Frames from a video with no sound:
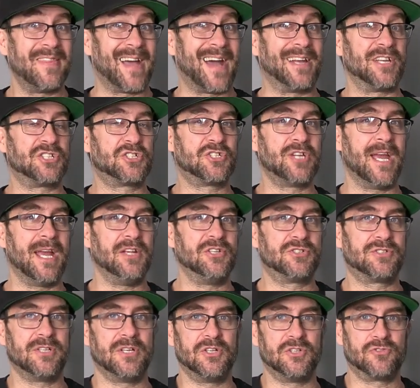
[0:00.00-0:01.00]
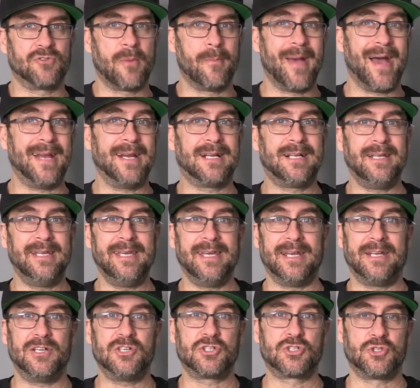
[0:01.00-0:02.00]
That has changed dramatically
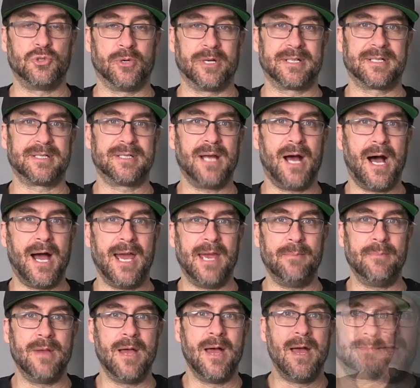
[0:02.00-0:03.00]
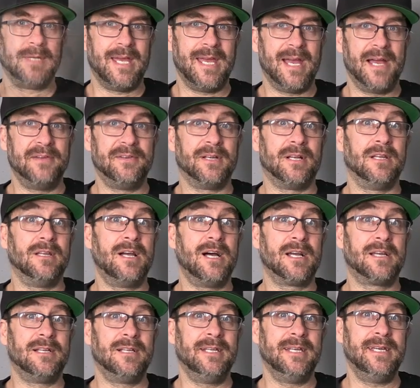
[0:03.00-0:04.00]
in a short time, and
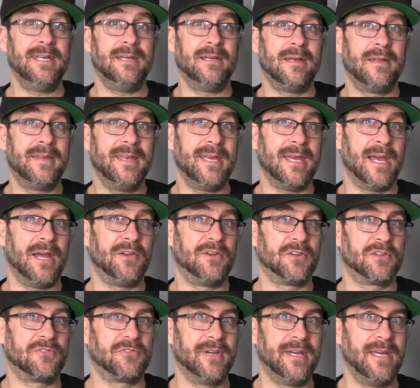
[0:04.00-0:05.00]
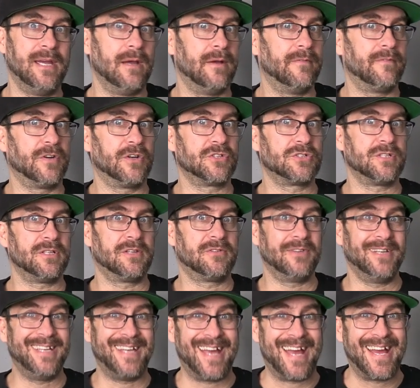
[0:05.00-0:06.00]
luckily the Ender 3
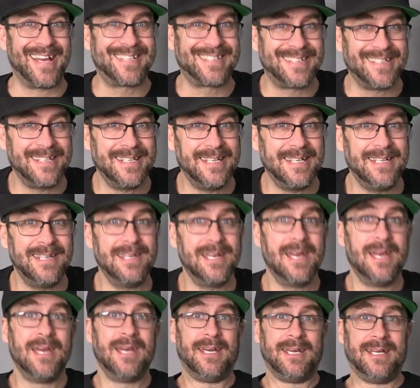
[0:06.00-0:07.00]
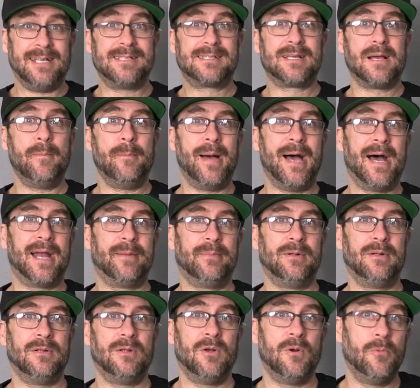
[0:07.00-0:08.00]
V3 SE is
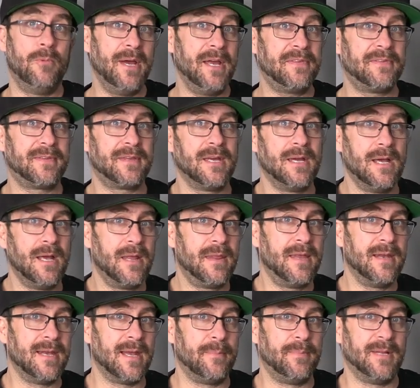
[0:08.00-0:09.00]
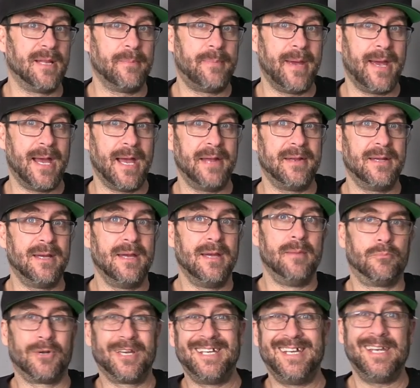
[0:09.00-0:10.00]
compatible with the Nebula Pad,
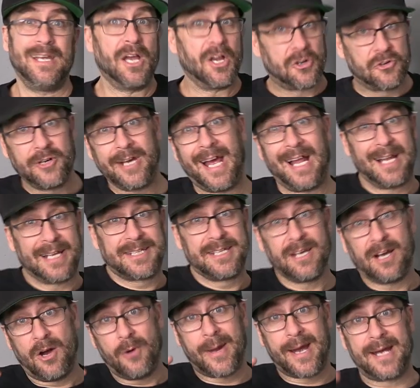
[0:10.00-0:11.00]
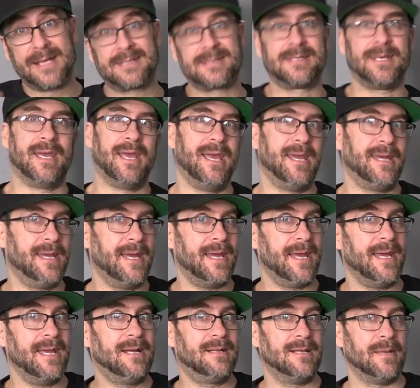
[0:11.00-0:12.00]
bringing Creality OS,
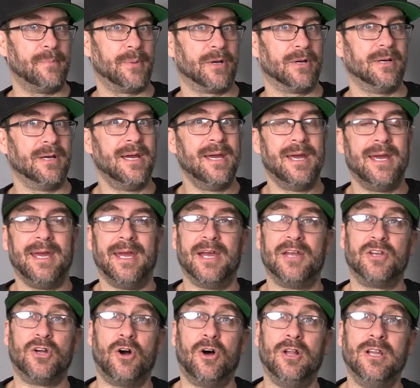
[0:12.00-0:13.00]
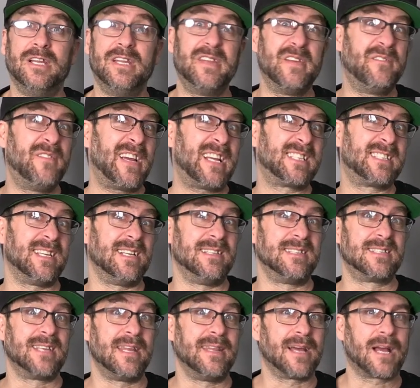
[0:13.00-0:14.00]
aka Clipper, and all of the
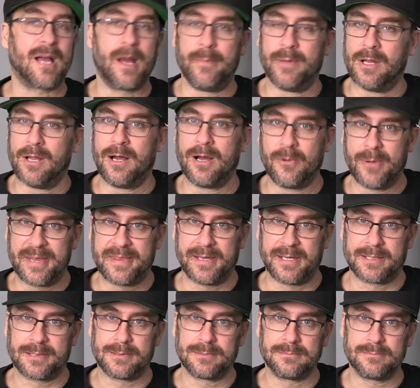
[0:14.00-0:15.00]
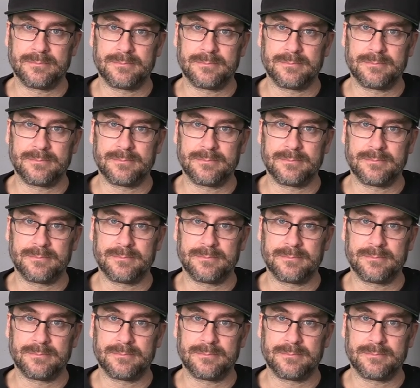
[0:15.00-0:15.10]
fixins that come along with it.